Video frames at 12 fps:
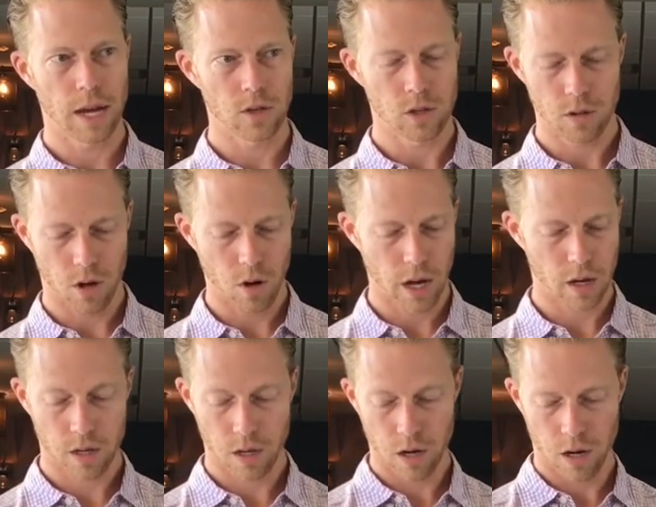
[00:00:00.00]
You guys do?
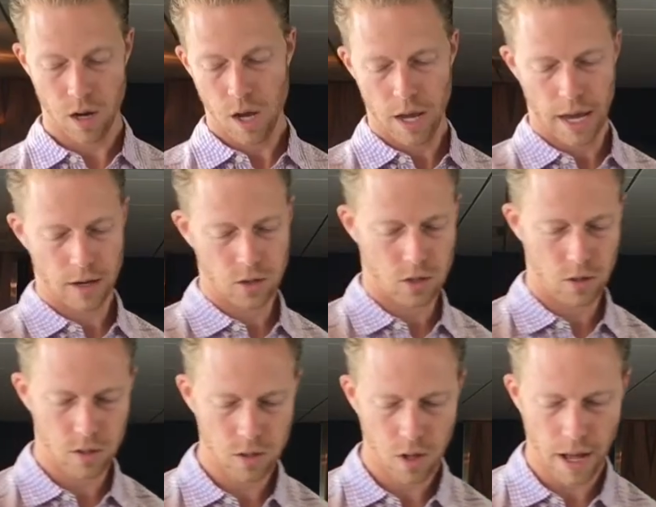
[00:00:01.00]
Okay, here. Yeah, just do
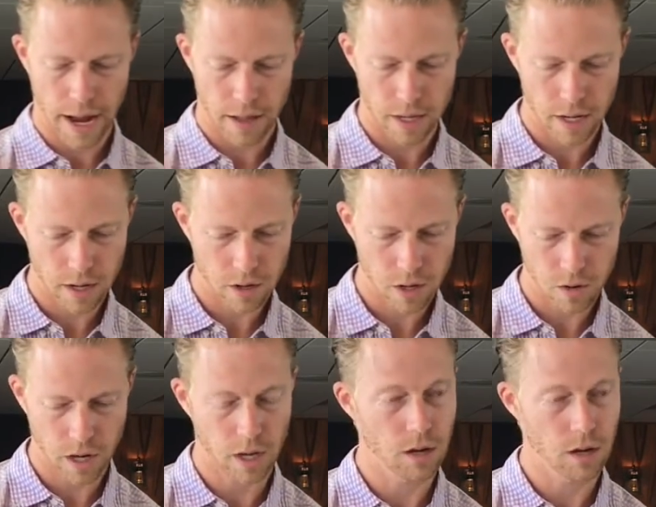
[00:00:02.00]
this little highlighted area